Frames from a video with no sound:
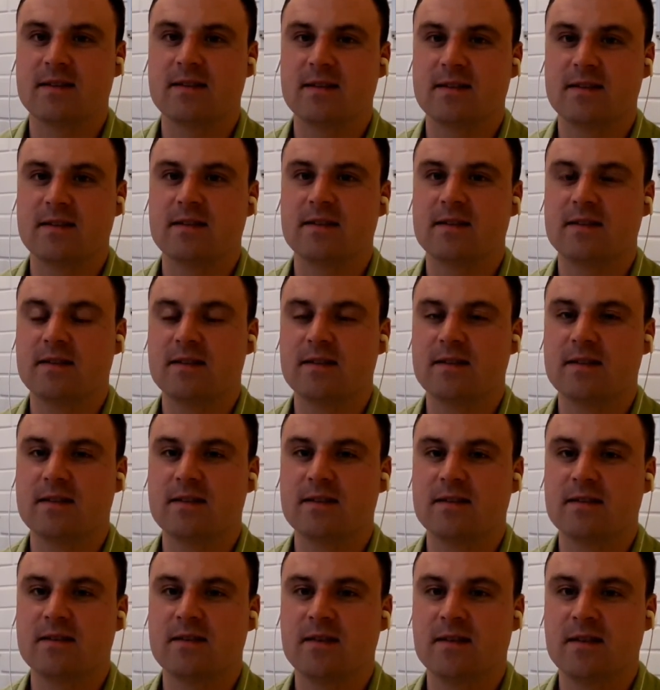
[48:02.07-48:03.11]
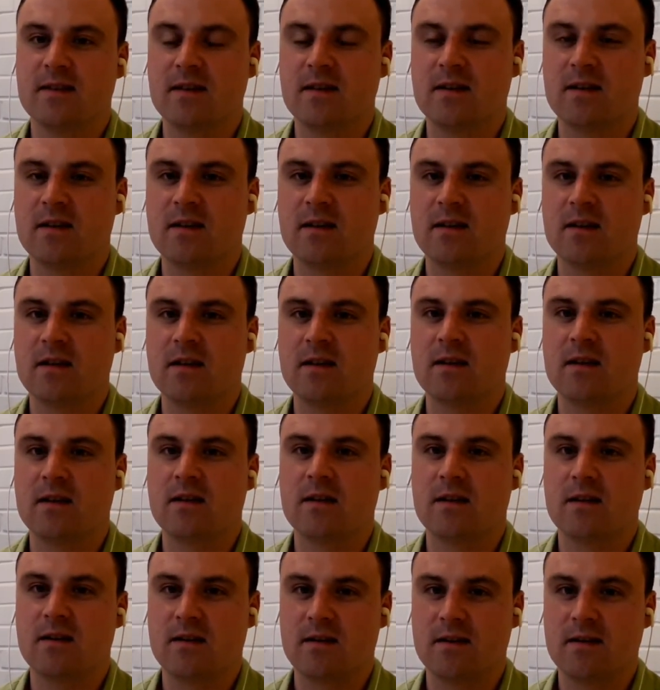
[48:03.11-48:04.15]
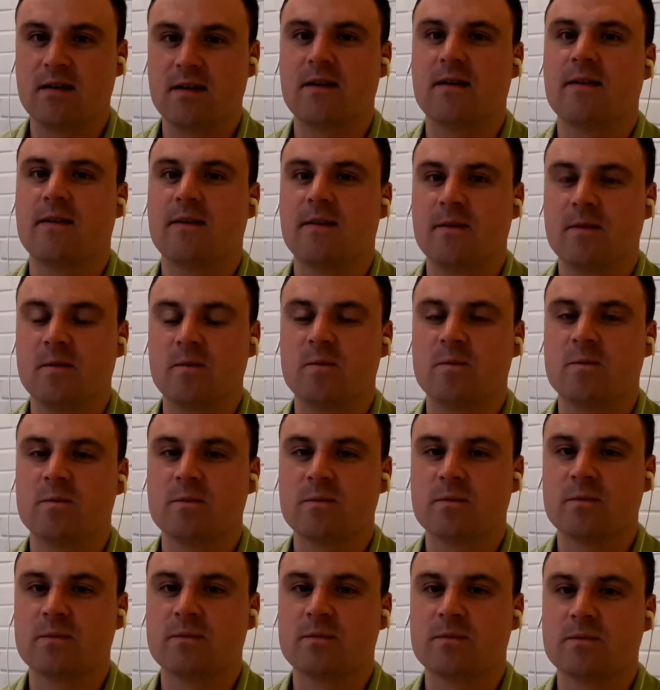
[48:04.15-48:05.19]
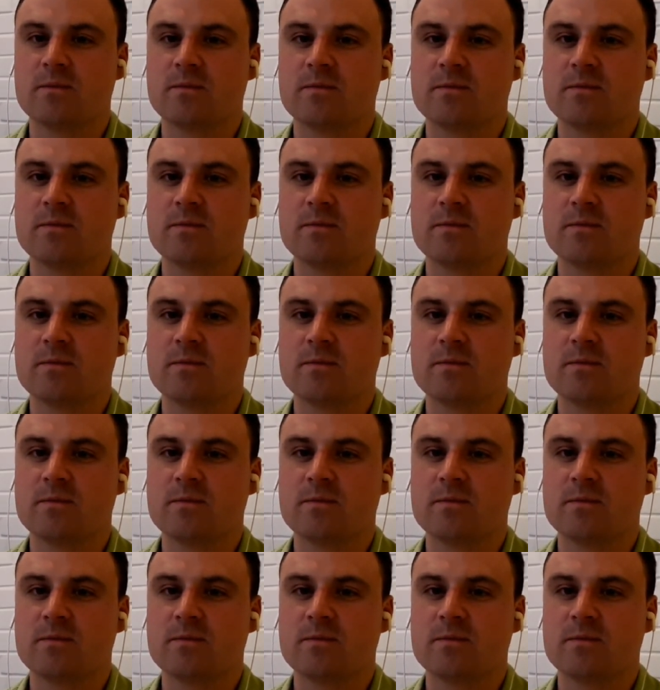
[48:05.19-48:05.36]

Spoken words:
go. Let me see that. Uh,